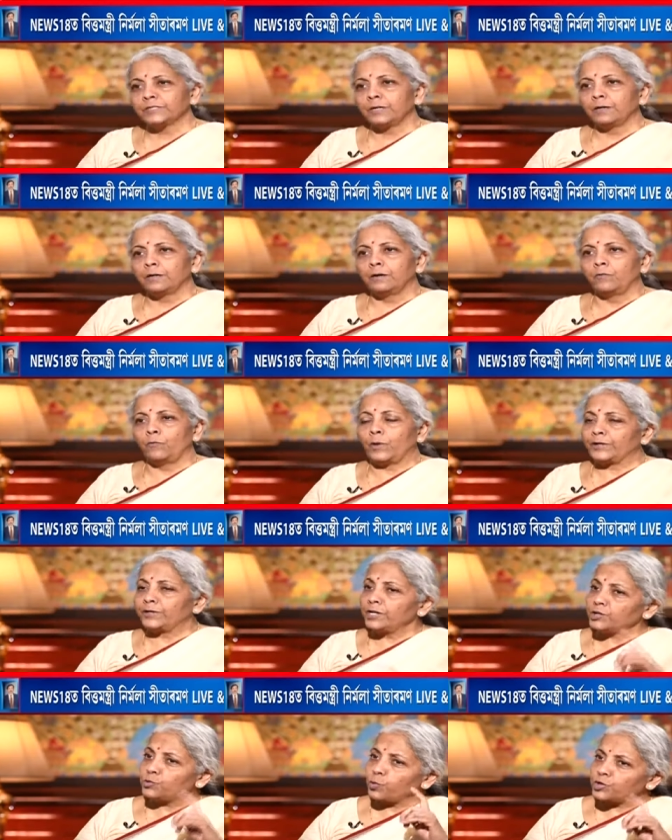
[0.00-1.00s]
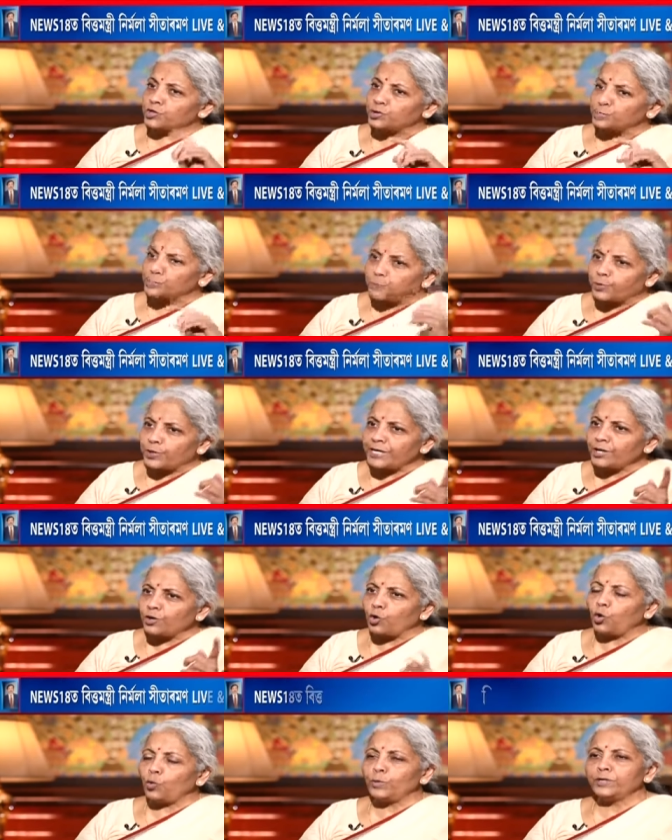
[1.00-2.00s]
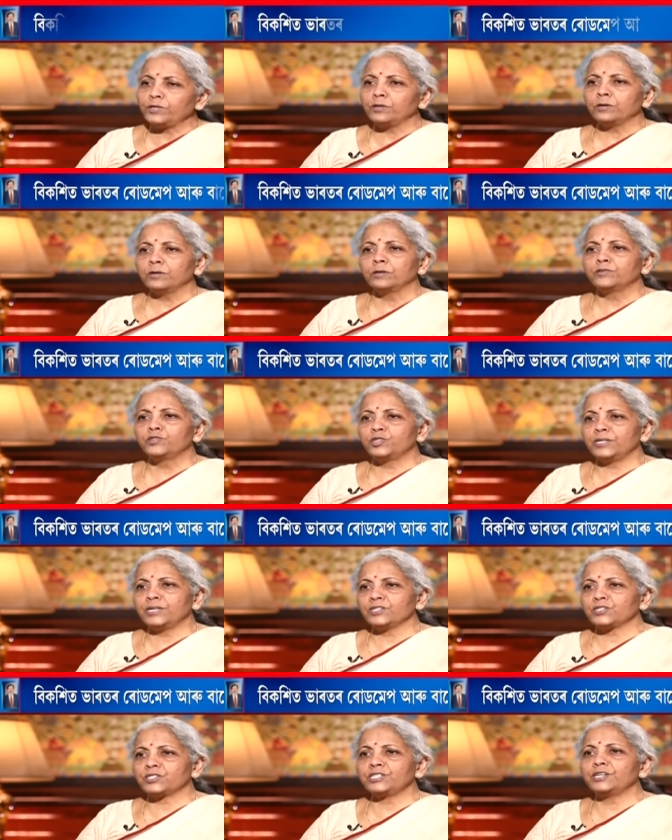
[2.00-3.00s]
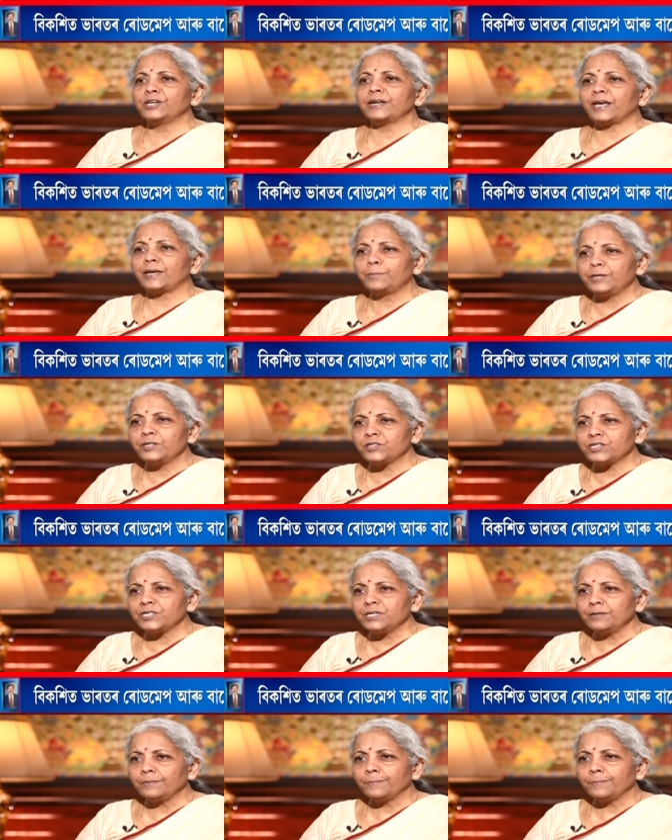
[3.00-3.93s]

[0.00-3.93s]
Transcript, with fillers: Whether it was pre COVID, GST, and IBC,